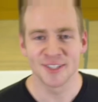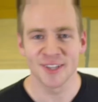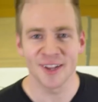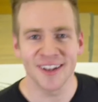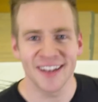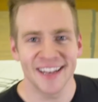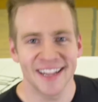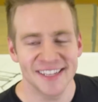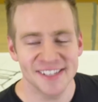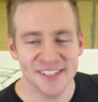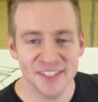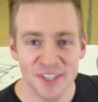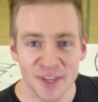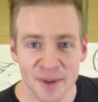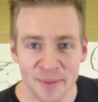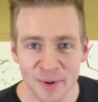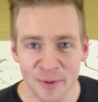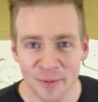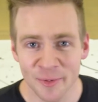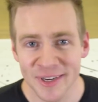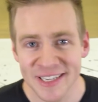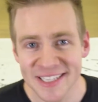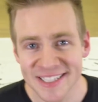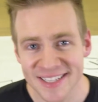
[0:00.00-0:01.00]
So, ladies and
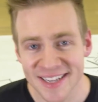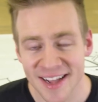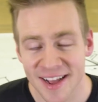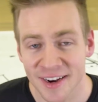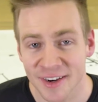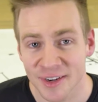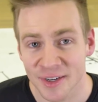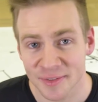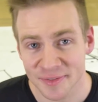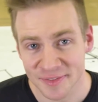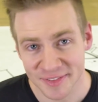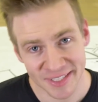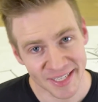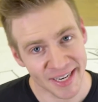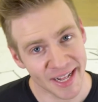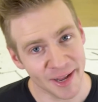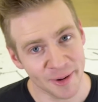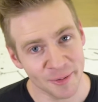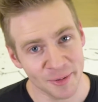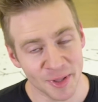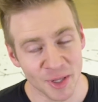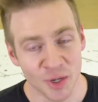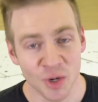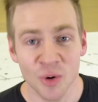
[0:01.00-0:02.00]
gentlemen, we started off
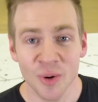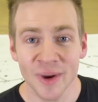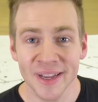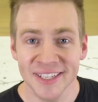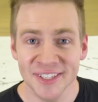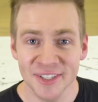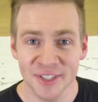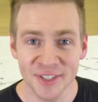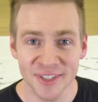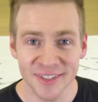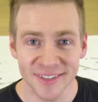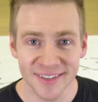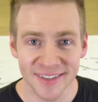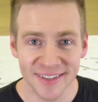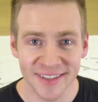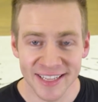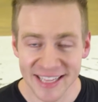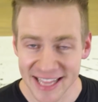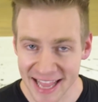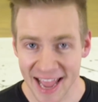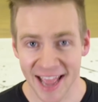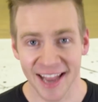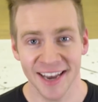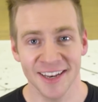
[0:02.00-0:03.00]
today with a question.
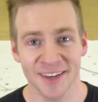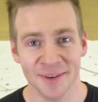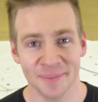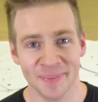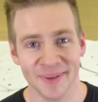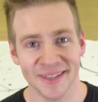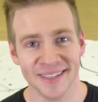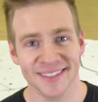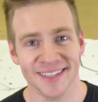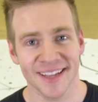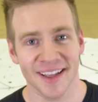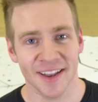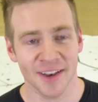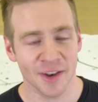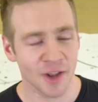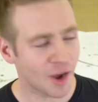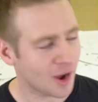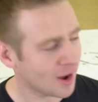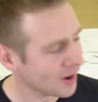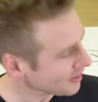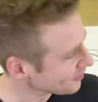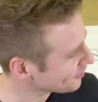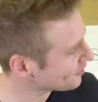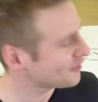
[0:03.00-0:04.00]
Can it be done?
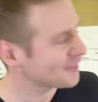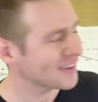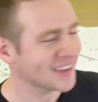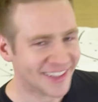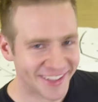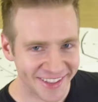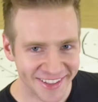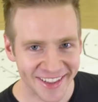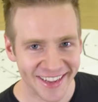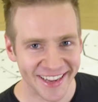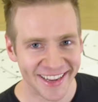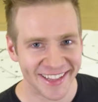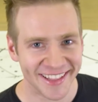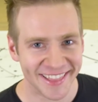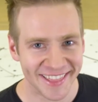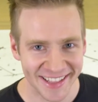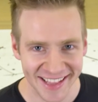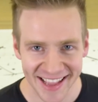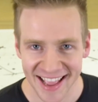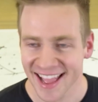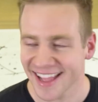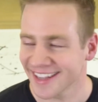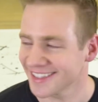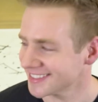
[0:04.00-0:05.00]
I feel like
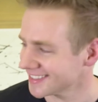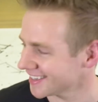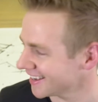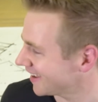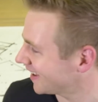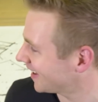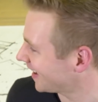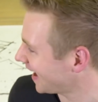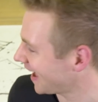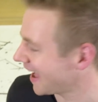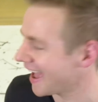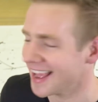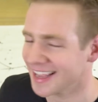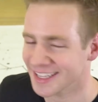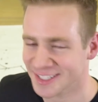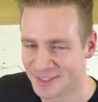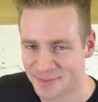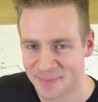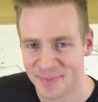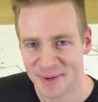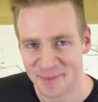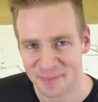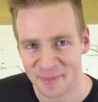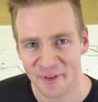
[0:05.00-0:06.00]
the answer
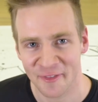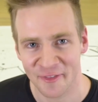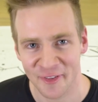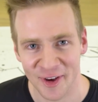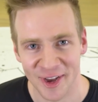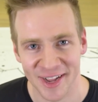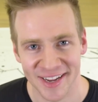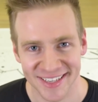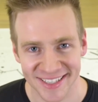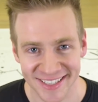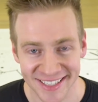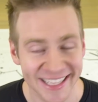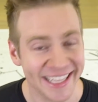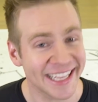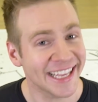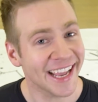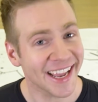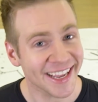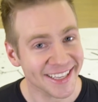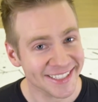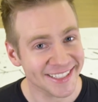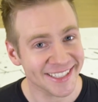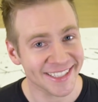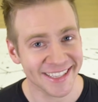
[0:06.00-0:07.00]
has been provided.
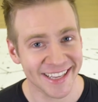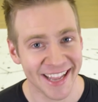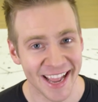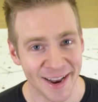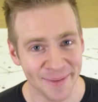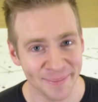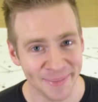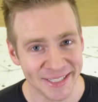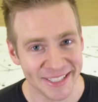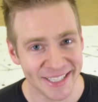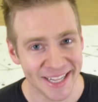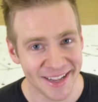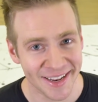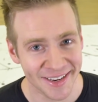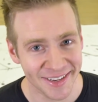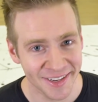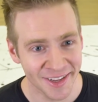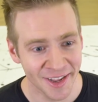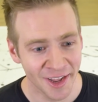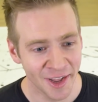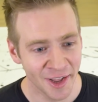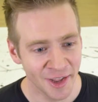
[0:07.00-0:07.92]
Yes, it can be done.